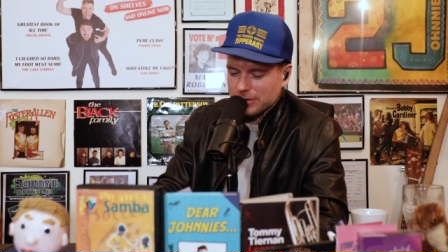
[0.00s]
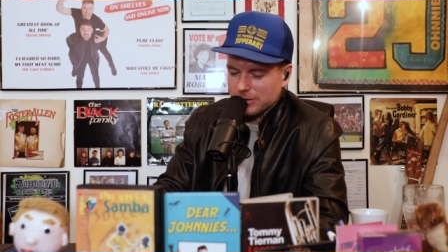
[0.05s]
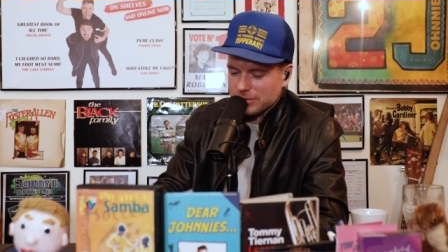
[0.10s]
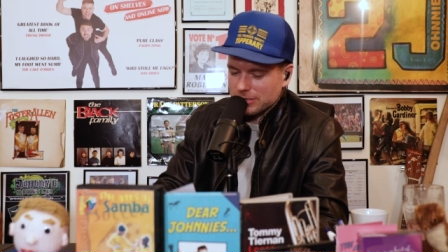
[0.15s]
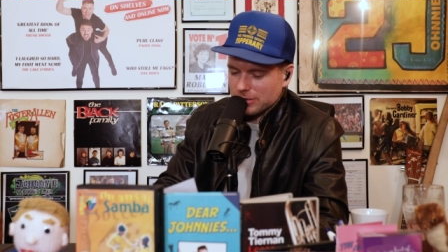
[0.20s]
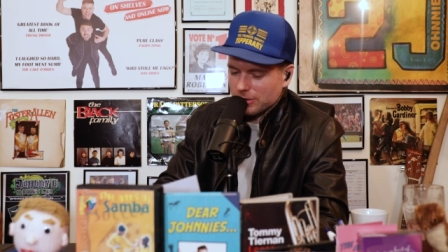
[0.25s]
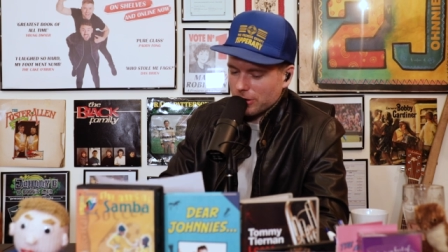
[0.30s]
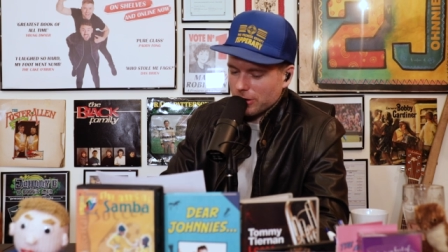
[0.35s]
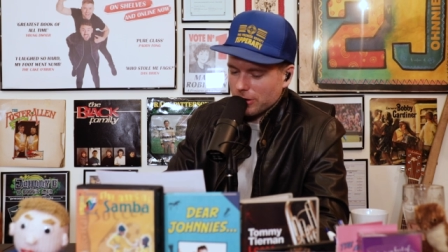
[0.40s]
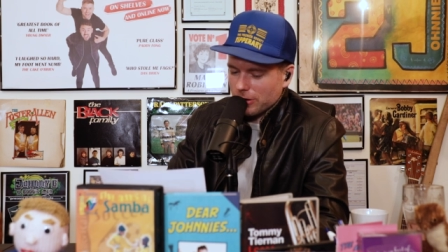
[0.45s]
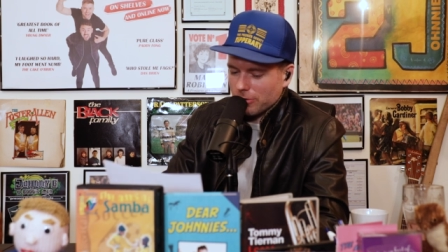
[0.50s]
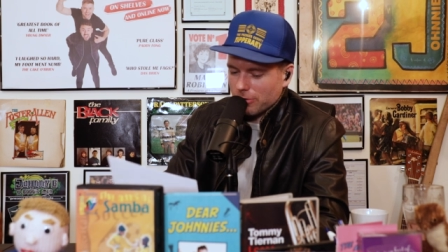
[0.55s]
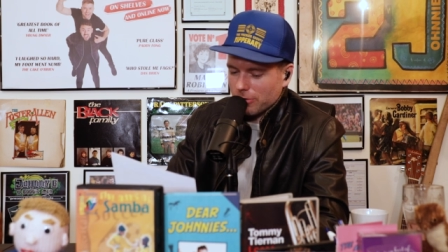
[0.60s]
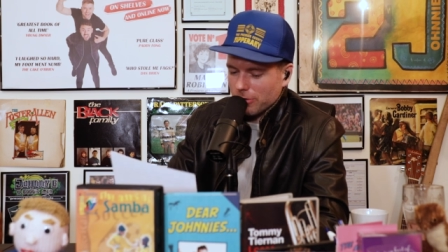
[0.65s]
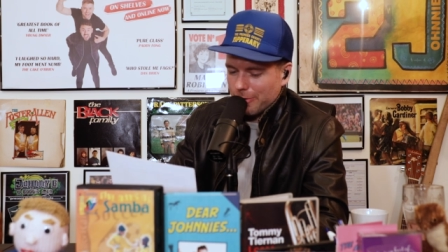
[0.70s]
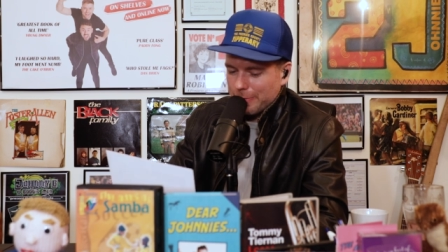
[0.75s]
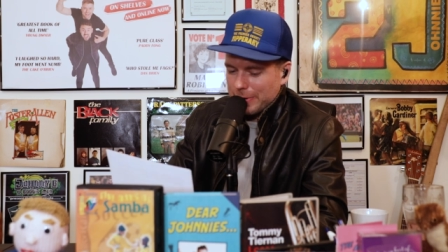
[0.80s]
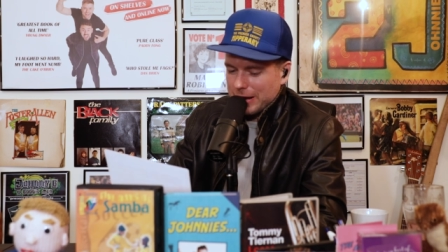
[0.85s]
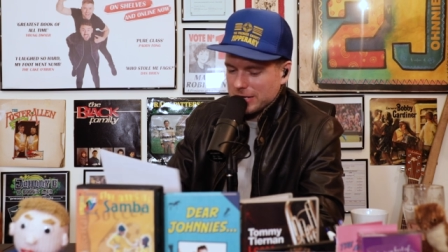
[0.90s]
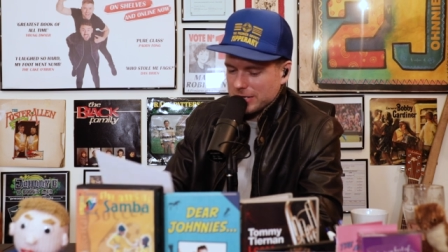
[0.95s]
there's another
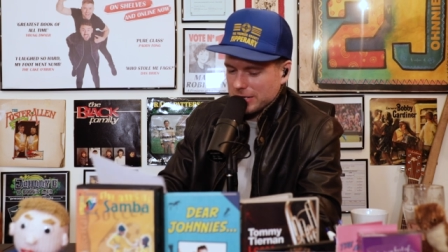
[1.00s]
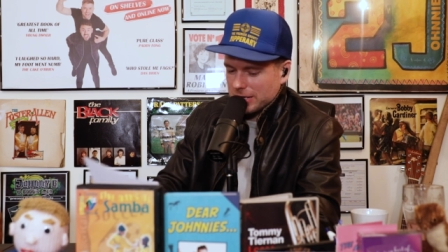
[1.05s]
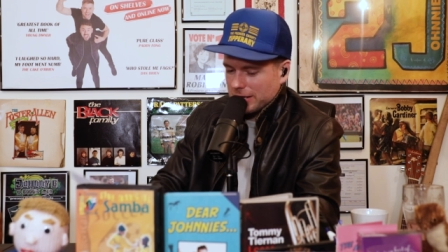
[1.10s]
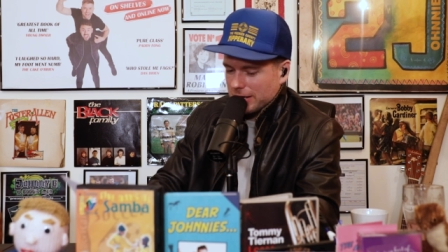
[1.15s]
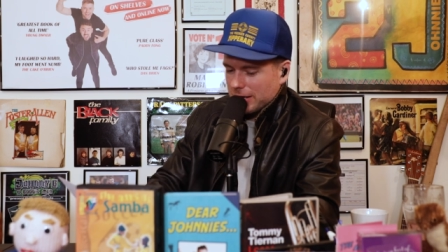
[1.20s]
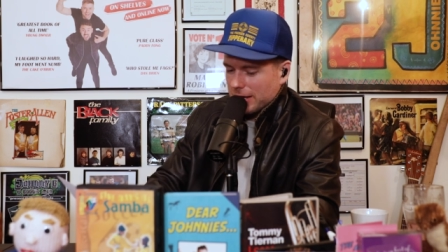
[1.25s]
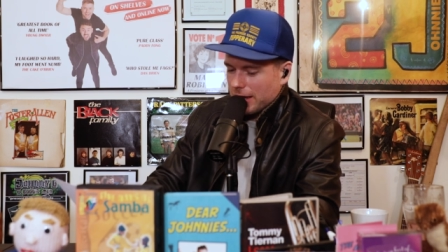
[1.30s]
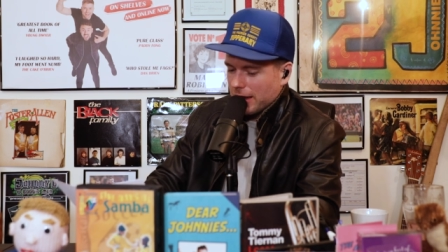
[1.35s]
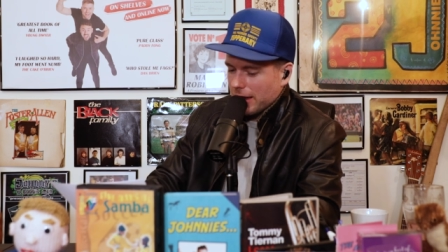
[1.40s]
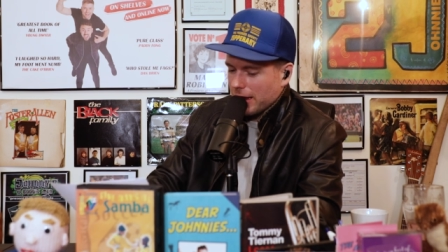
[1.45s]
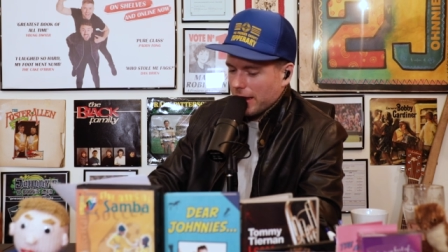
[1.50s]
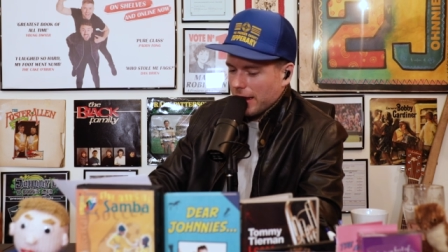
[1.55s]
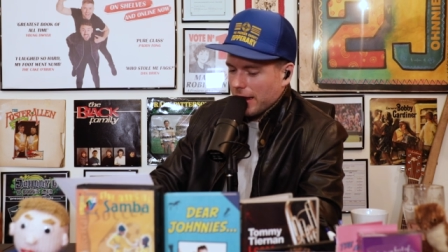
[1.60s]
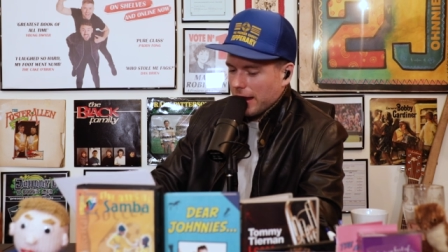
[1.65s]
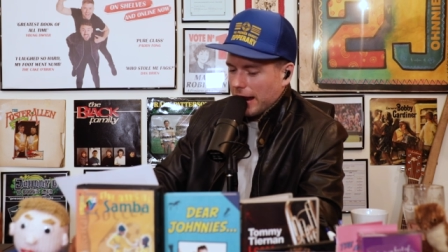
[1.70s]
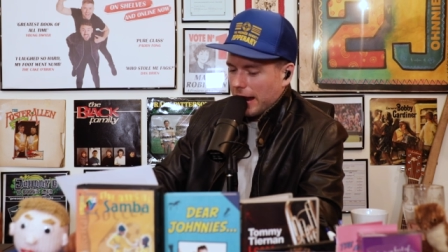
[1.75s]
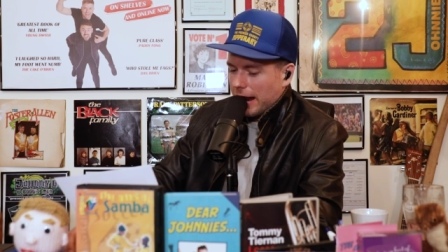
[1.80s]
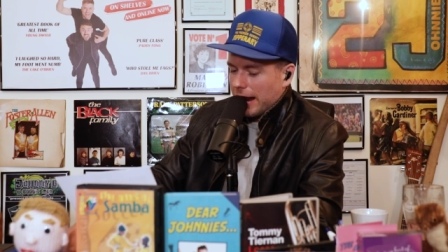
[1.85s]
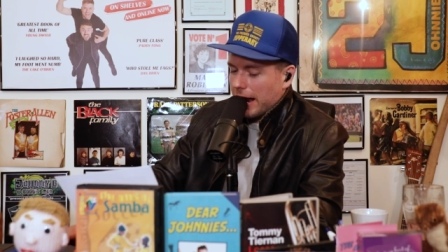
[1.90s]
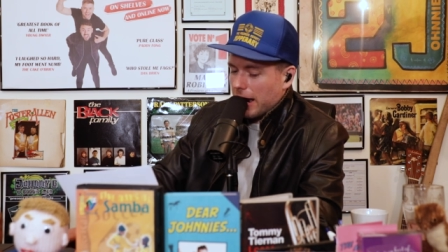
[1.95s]
romantic,
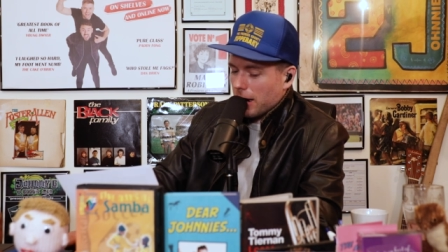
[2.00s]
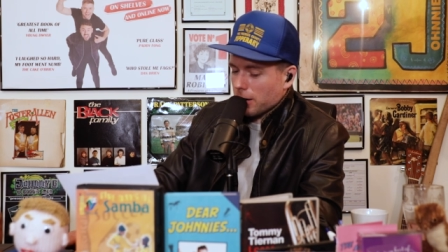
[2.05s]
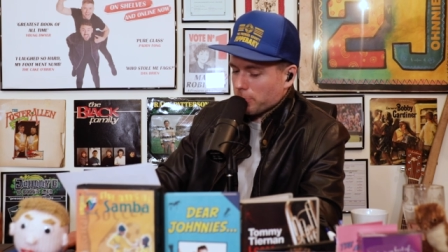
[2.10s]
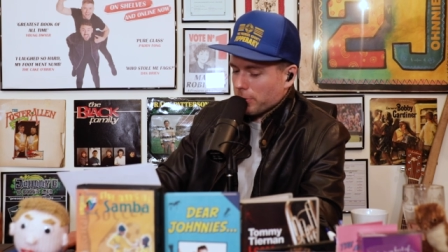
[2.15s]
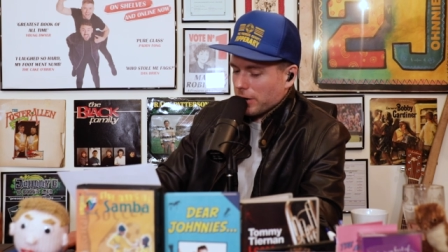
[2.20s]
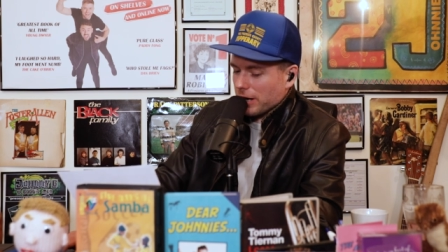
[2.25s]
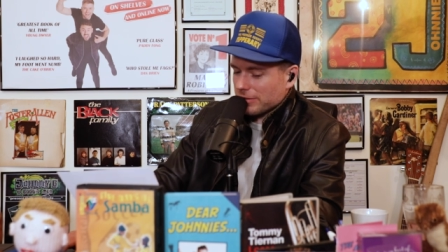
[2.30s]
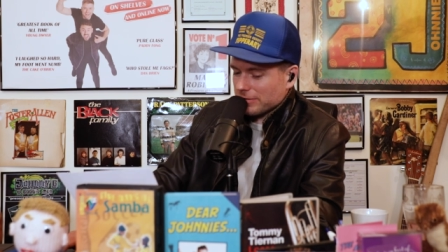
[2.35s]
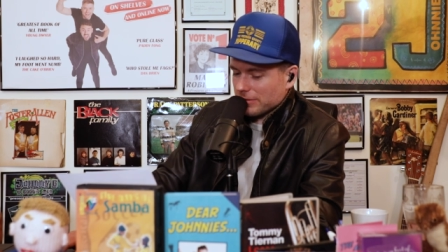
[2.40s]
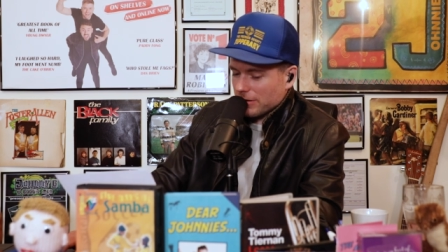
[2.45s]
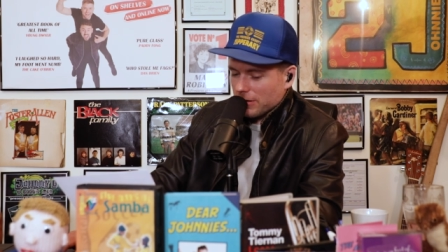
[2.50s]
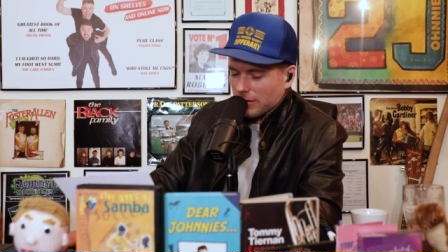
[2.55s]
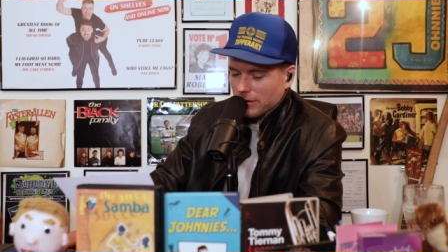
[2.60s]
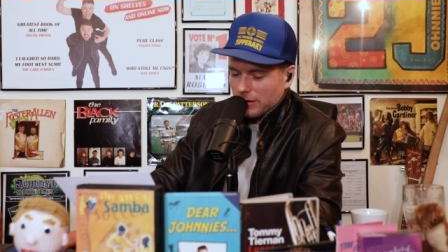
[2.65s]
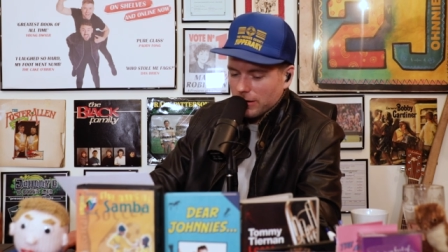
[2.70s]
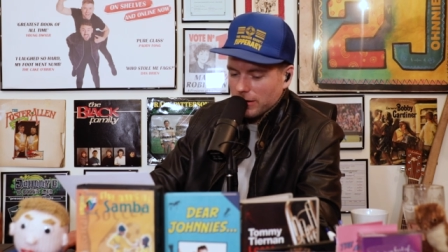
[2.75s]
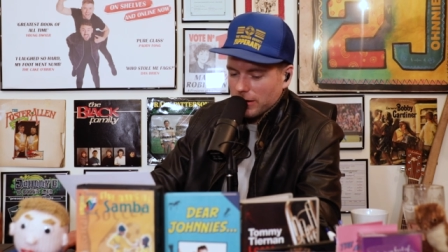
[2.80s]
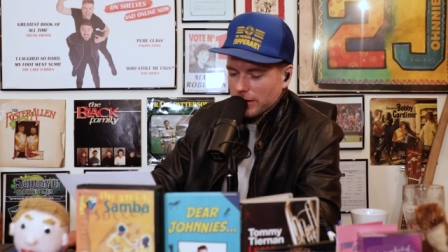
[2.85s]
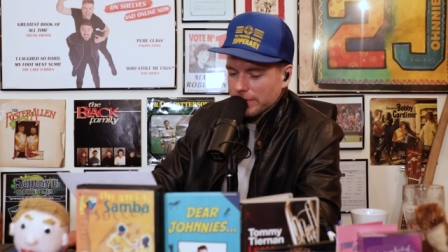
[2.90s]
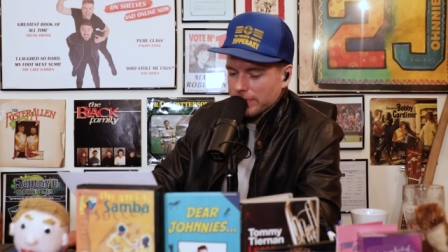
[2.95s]
a heartbreak song
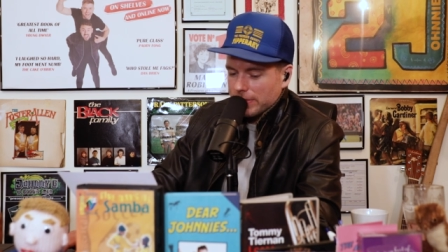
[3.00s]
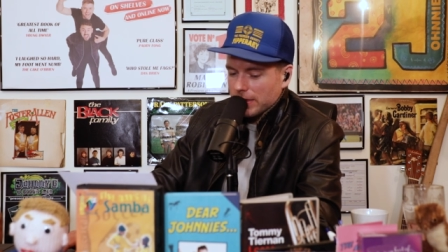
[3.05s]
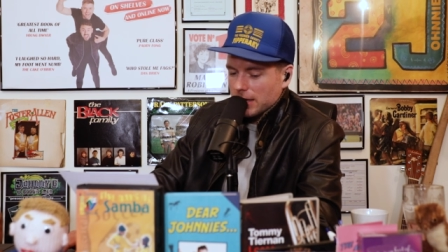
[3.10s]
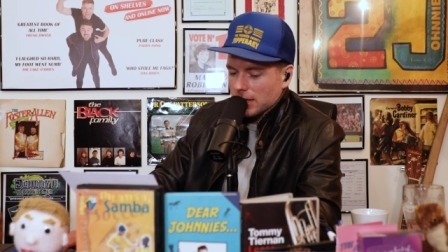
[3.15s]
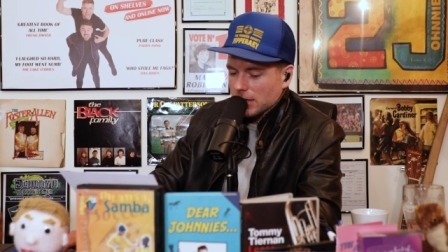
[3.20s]
called